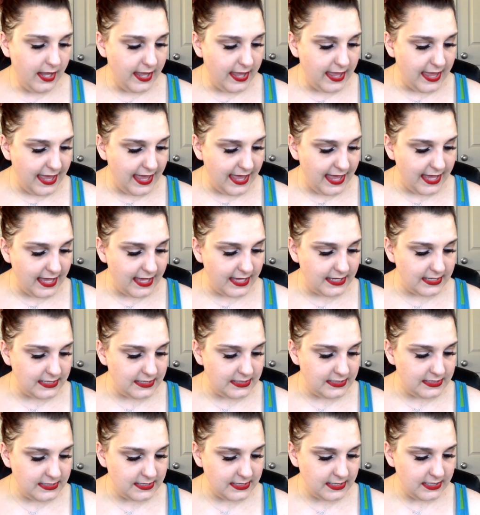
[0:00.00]

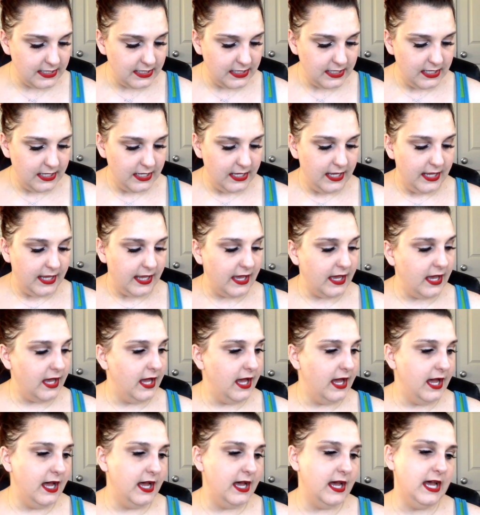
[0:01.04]
And
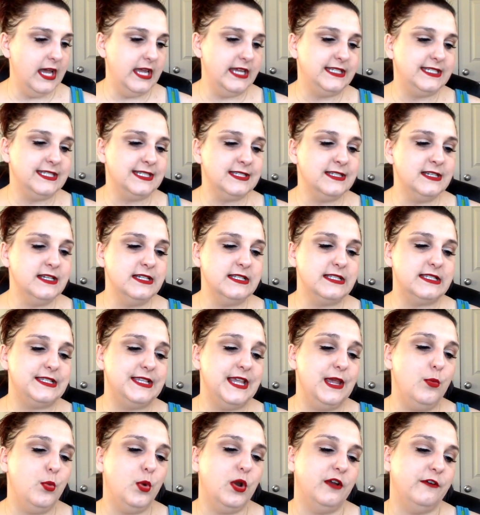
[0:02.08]
it does not
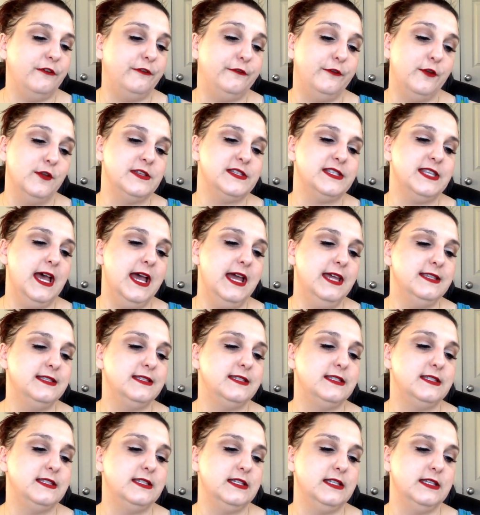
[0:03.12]
say what a full
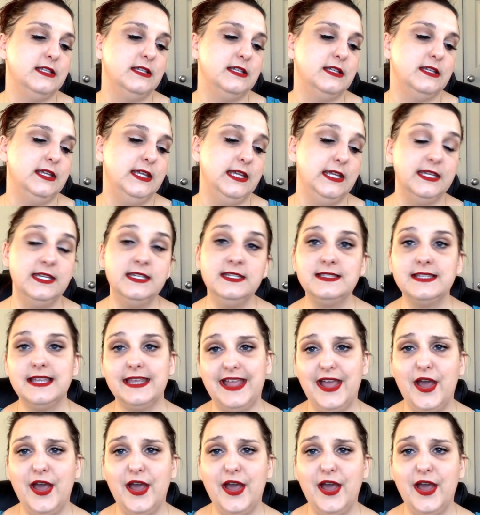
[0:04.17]
size is,